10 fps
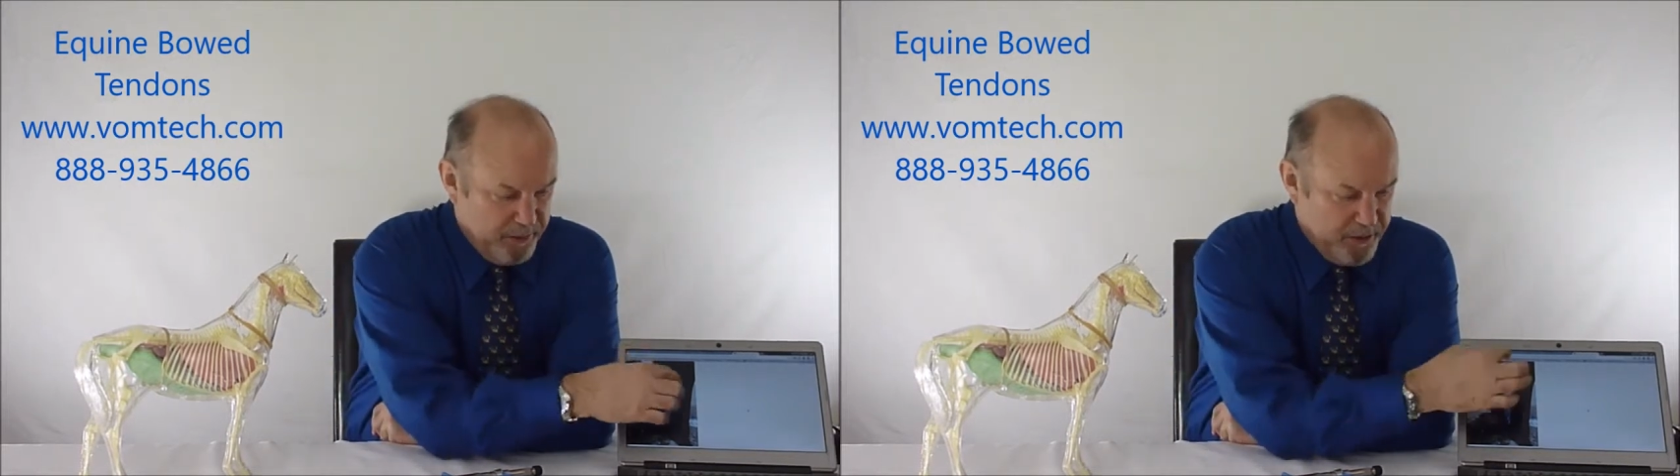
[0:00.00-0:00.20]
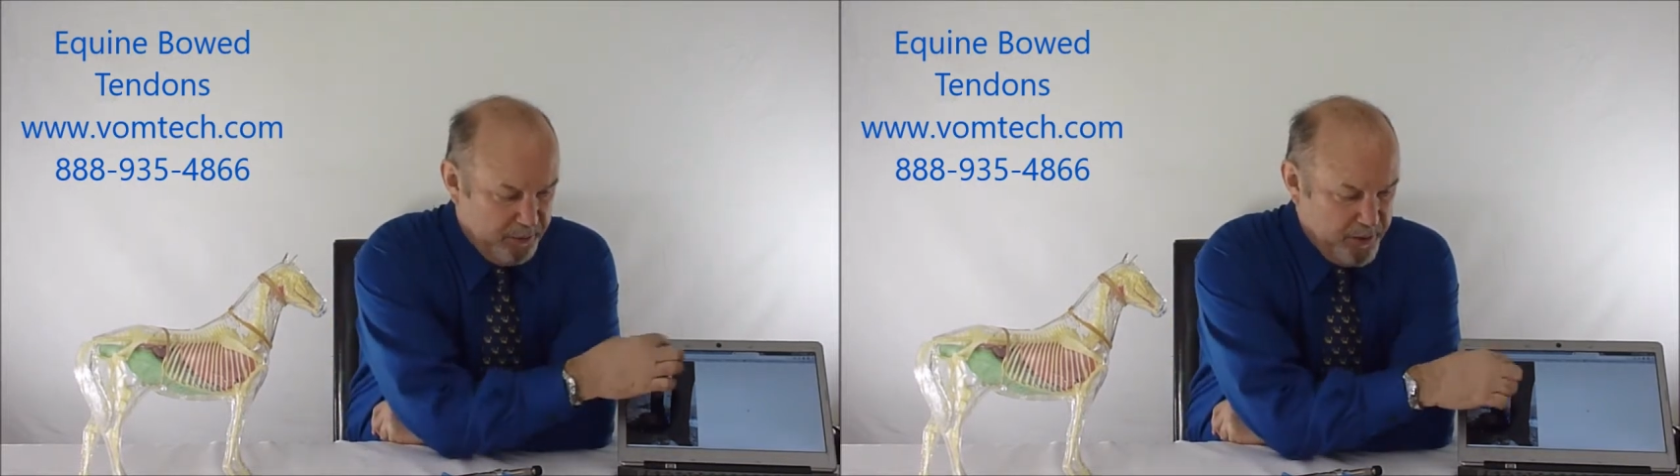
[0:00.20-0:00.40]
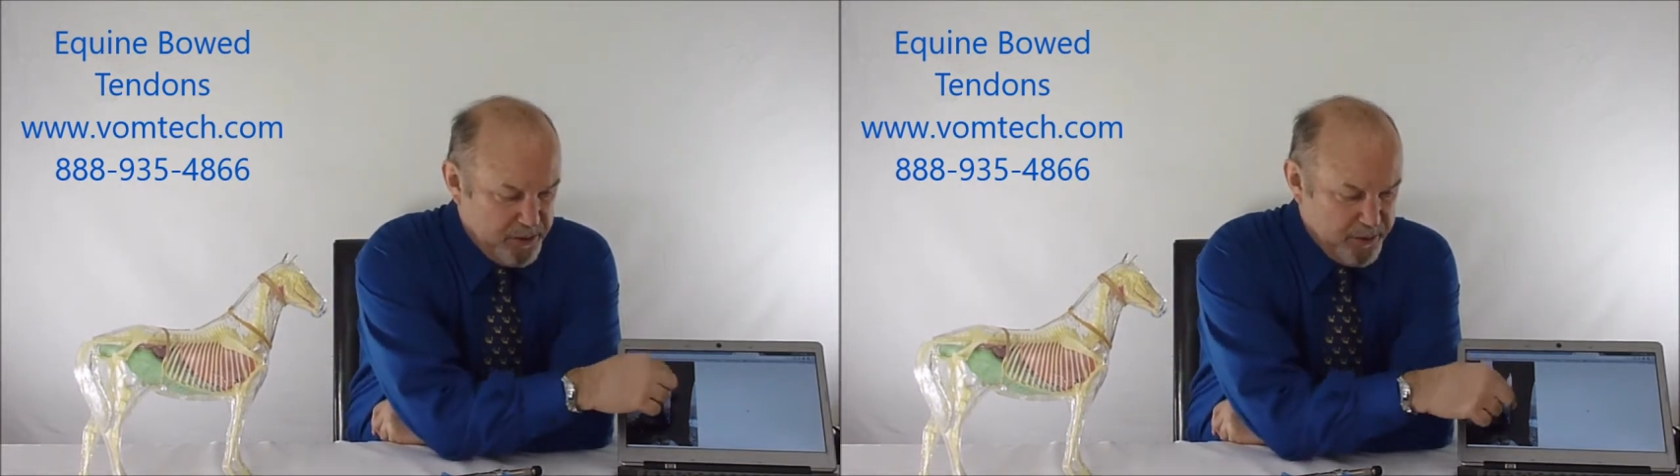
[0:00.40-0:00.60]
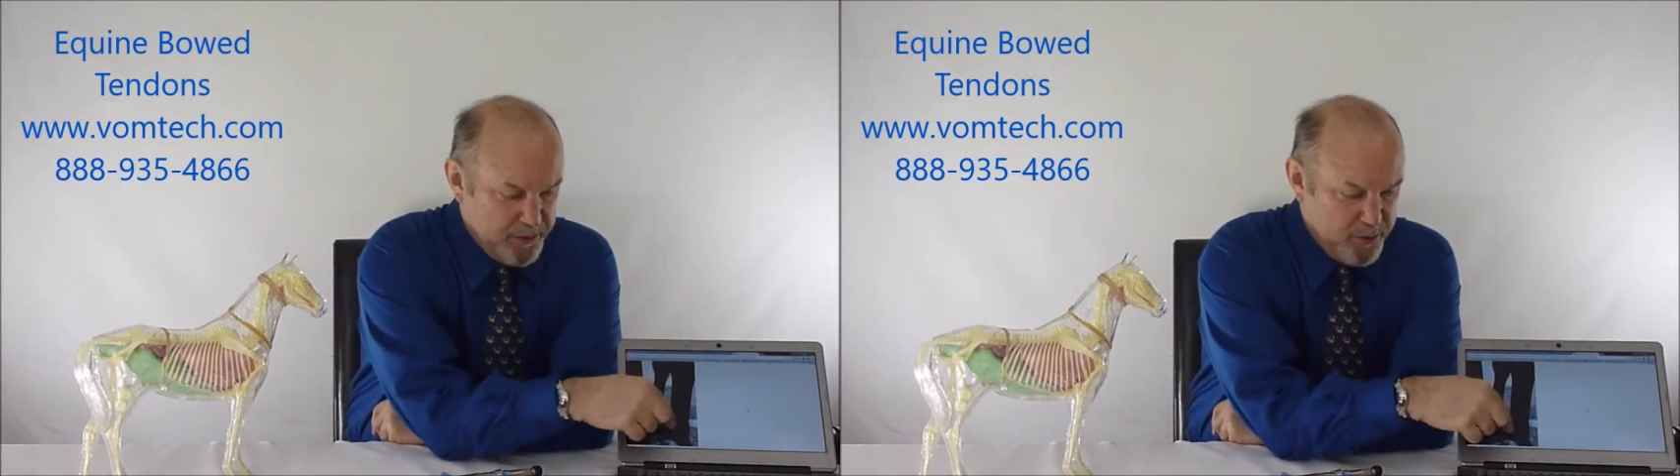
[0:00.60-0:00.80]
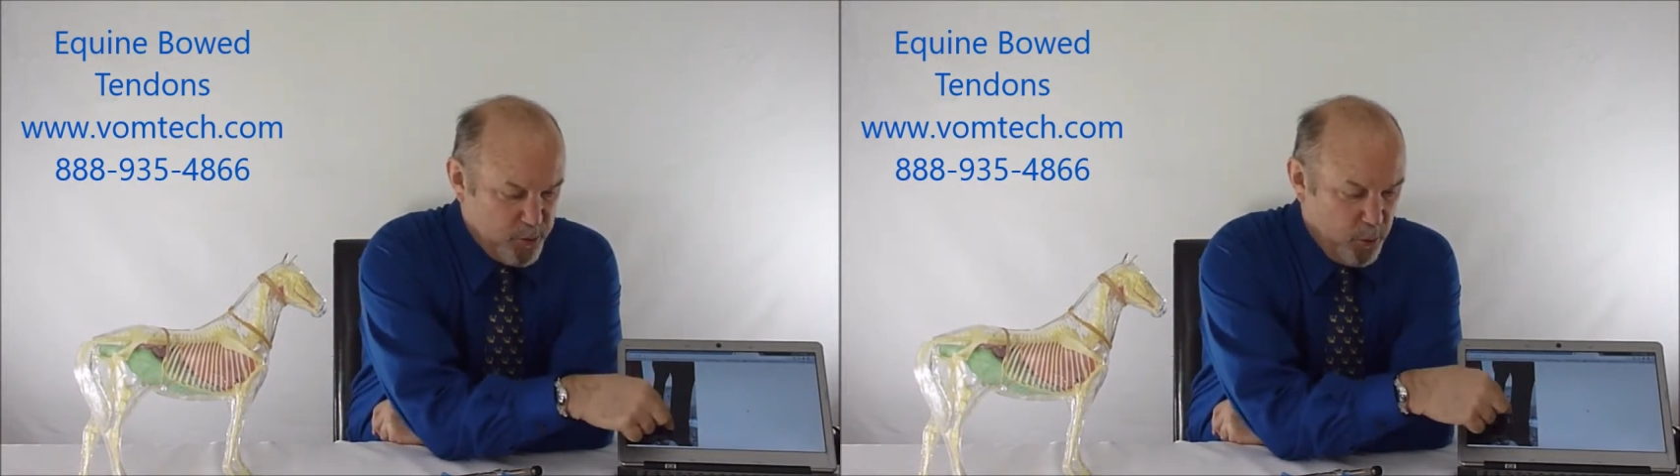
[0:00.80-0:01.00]
but they may you
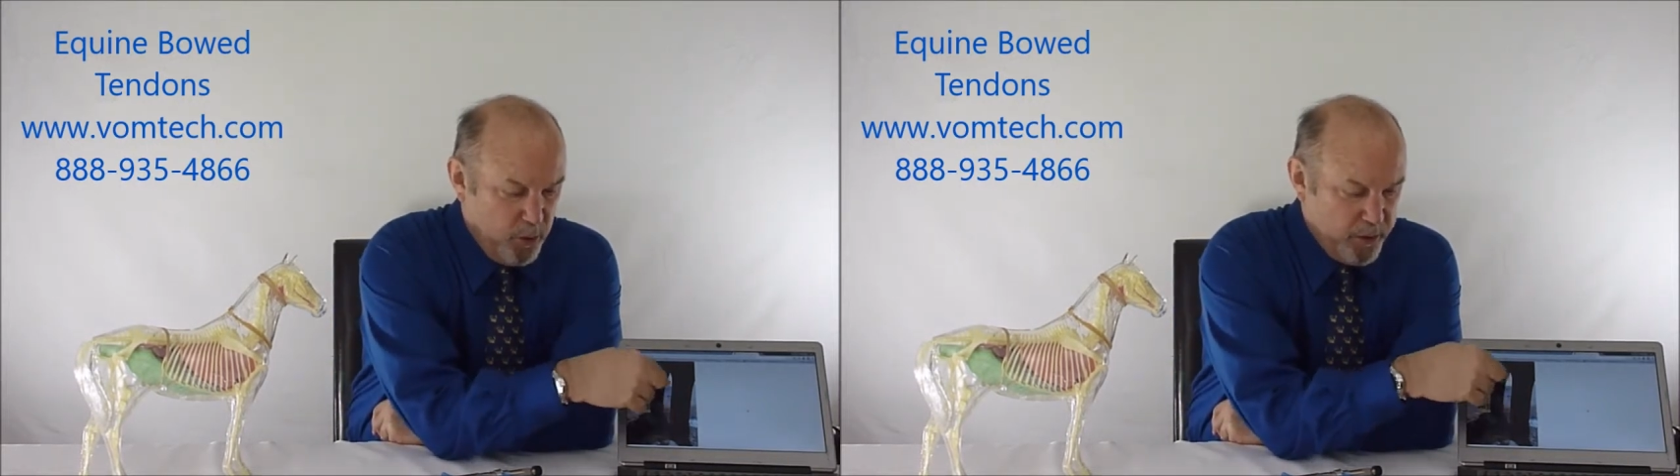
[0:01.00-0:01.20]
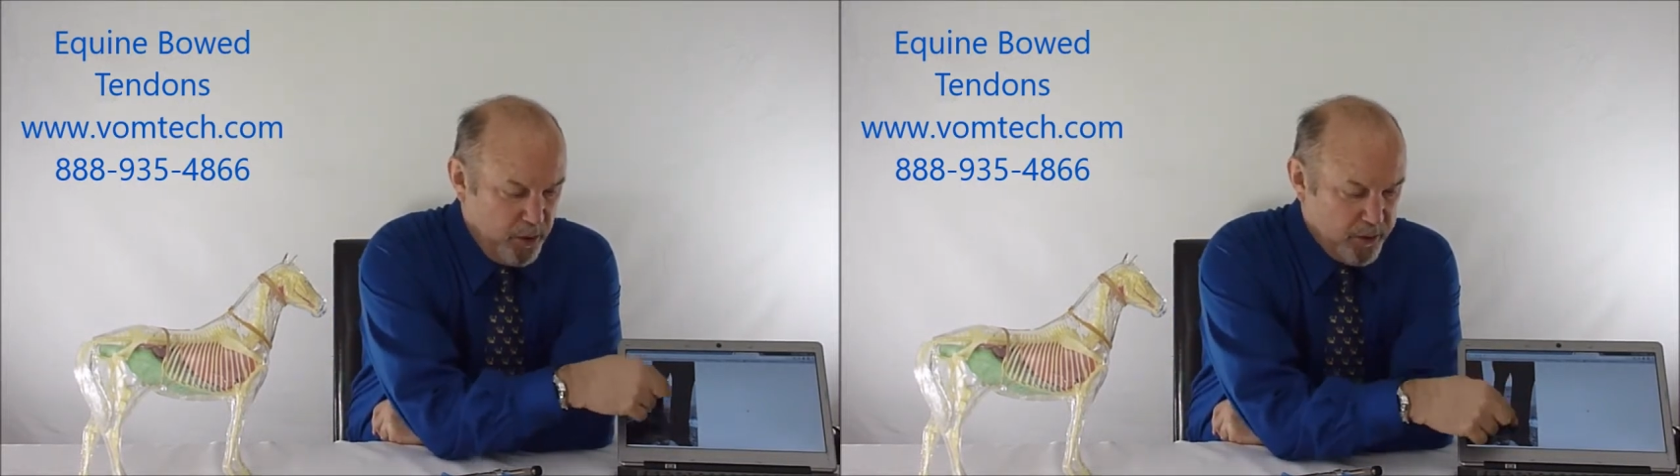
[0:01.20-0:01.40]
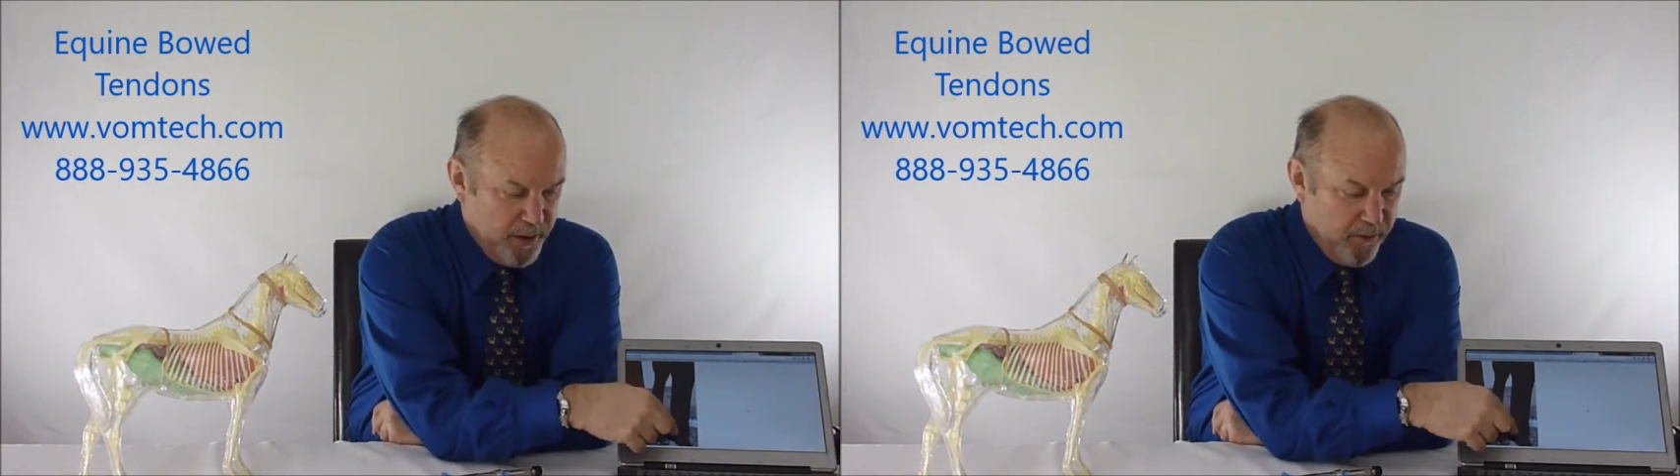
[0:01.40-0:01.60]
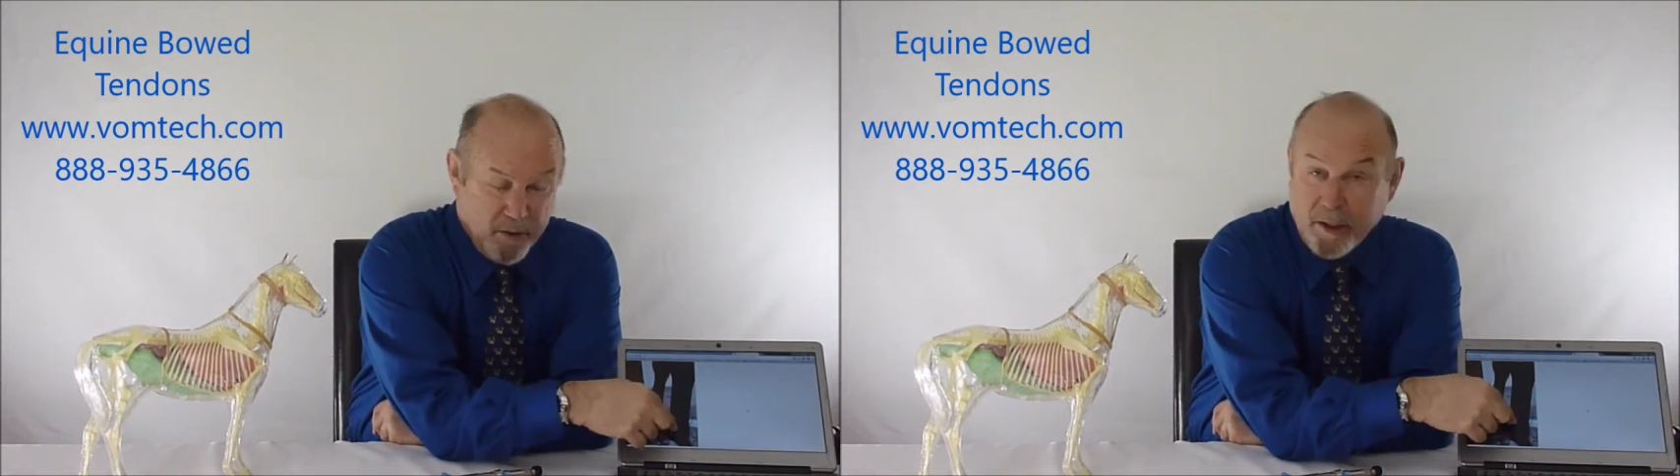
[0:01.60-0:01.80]
swollen all down the